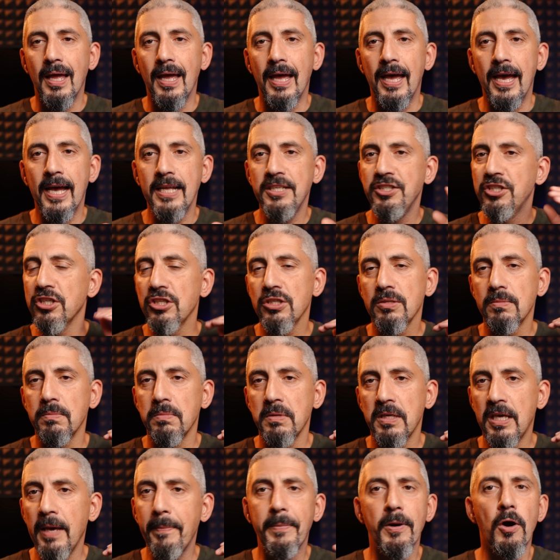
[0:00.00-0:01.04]
and just
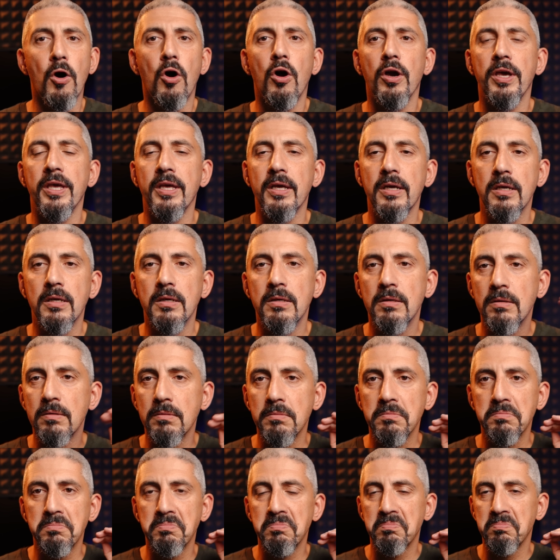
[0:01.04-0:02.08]
keep going
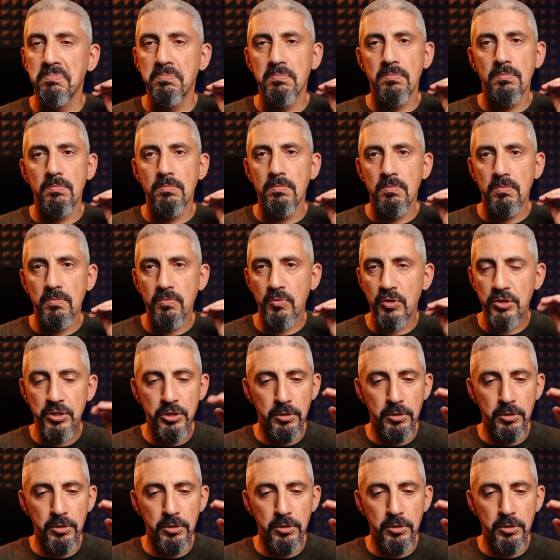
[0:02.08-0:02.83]
with